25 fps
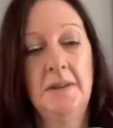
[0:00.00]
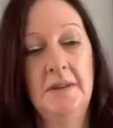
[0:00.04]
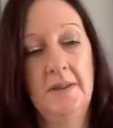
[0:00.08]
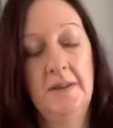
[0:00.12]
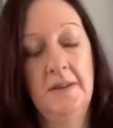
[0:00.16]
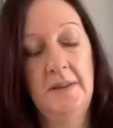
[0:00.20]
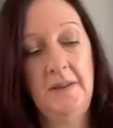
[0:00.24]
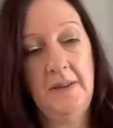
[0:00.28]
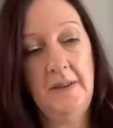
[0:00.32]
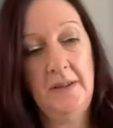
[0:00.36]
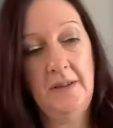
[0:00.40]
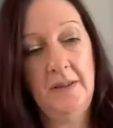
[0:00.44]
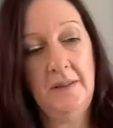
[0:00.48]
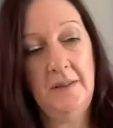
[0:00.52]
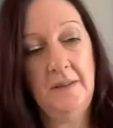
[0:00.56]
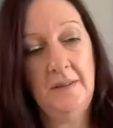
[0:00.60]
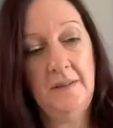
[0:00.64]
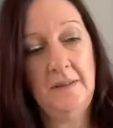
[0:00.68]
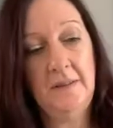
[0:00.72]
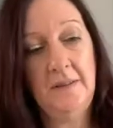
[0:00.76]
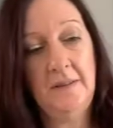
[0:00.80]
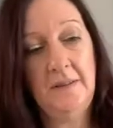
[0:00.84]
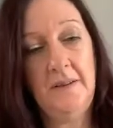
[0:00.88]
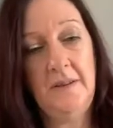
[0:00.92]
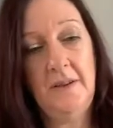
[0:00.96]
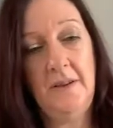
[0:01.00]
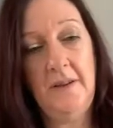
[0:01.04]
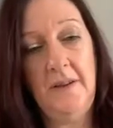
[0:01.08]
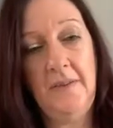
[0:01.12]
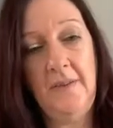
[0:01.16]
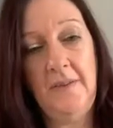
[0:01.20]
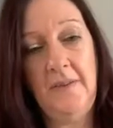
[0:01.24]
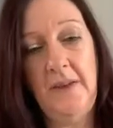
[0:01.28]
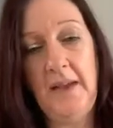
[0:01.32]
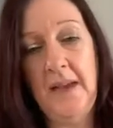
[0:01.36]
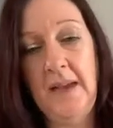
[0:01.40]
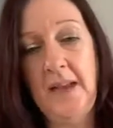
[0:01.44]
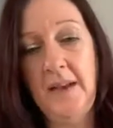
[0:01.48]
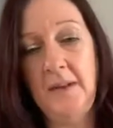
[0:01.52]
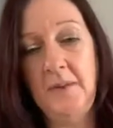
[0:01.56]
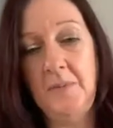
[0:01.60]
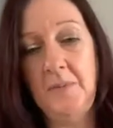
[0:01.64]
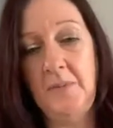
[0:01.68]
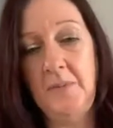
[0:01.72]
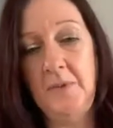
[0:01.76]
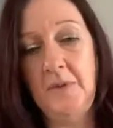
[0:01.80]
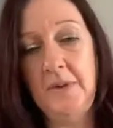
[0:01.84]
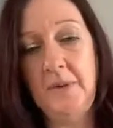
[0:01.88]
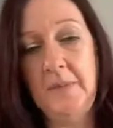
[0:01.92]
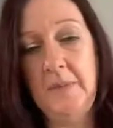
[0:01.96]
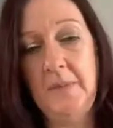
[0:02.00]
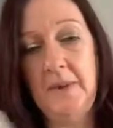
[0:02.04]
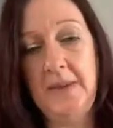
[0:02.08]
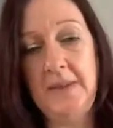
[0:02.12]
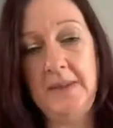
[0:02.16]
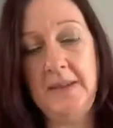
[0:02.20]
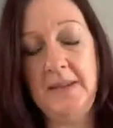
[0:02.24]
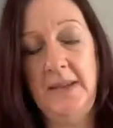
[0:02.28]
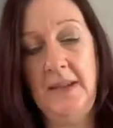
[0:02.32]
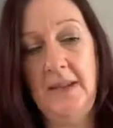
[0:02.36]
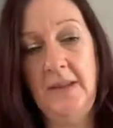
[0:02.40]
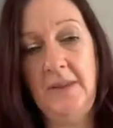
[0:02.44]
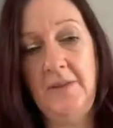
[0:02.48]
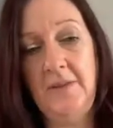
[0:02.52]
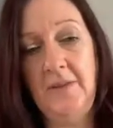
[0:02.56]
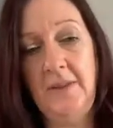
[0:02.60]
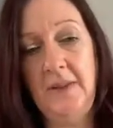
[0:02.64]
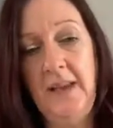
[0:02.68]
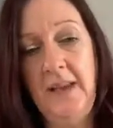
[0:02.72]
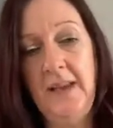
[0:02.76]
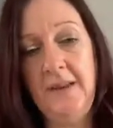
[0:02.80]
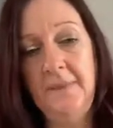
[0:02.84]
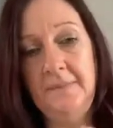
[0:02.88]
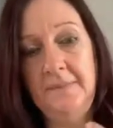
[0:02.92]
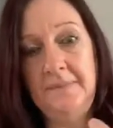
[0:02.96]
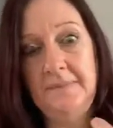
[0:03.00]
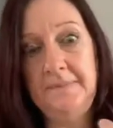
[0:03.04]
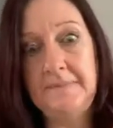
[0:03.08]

and then I, I fail at putting them back together again